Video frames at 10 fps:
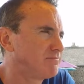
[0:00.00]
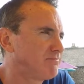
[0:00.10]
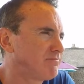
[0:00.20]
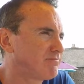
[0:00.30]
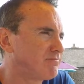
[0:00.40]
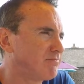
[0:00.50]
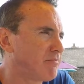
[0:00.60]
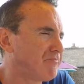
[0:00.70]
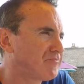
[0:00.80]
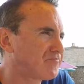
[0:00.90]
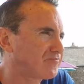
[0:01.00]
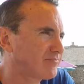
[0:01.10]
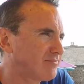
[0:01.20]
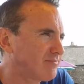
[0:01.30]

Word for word: Yeah, and, and stuff